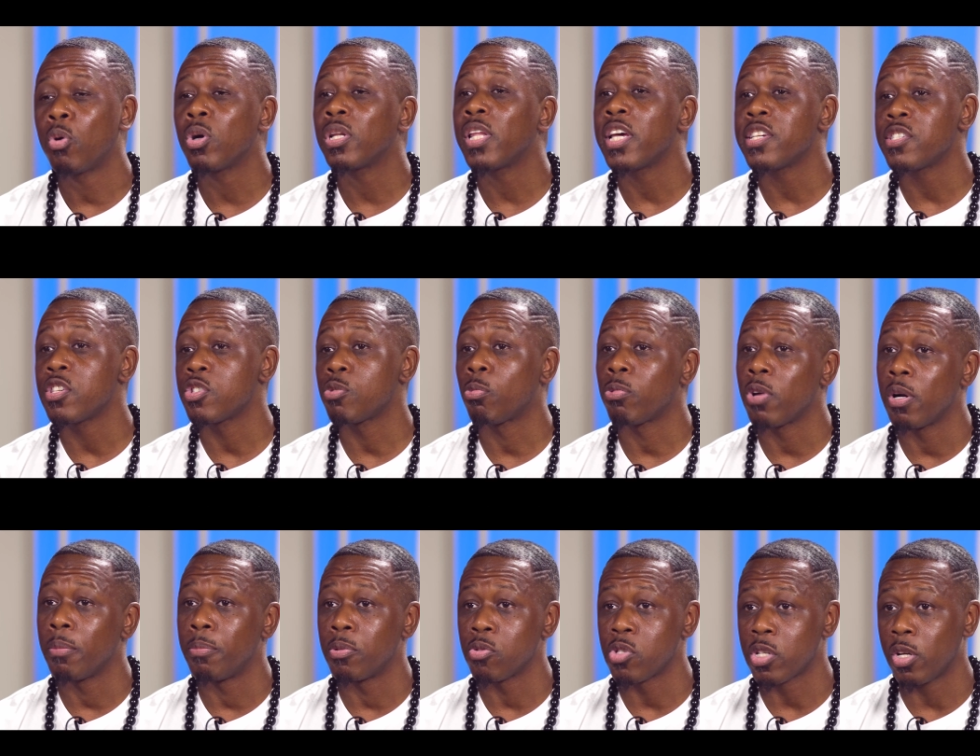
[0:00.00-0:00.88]
more or less as
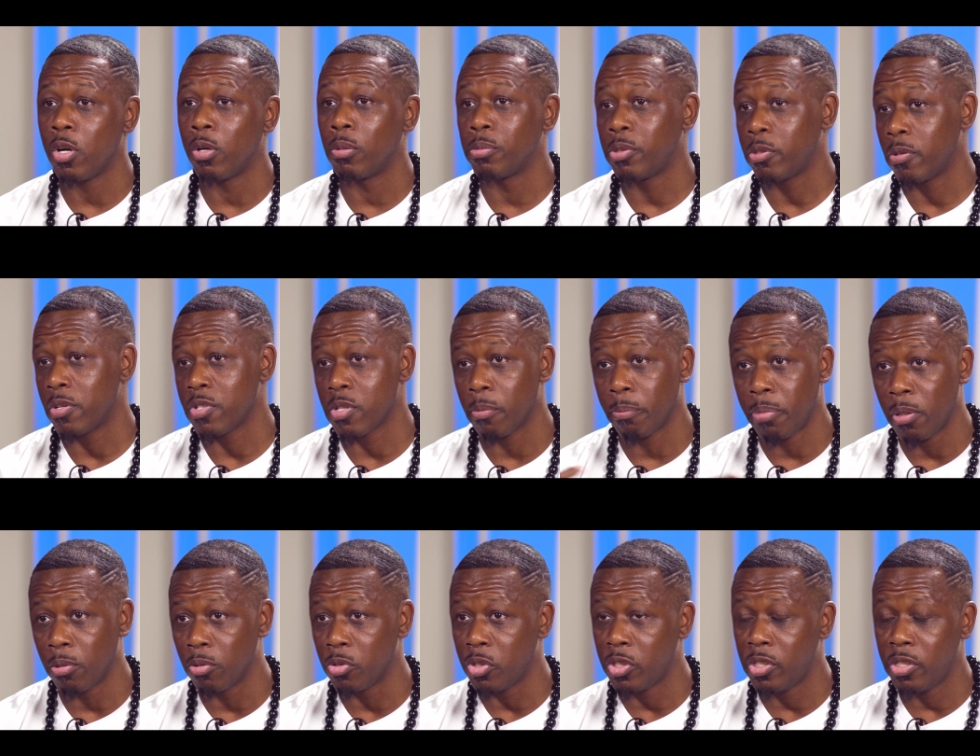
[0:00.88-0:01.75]
wearable sculpture as
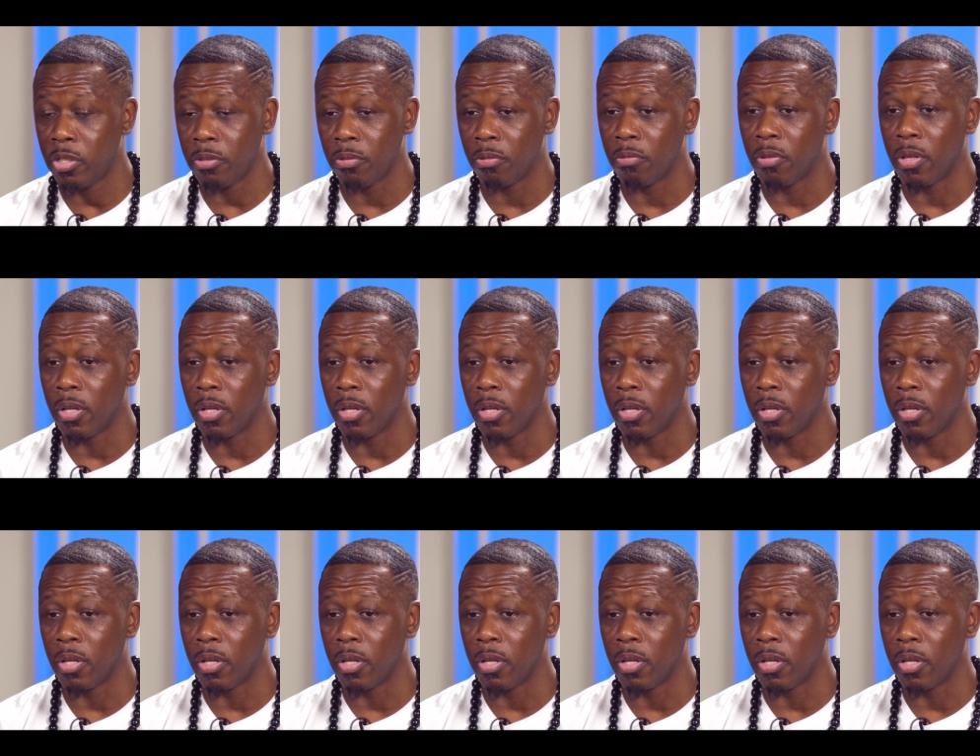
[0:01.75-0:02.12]
opposed to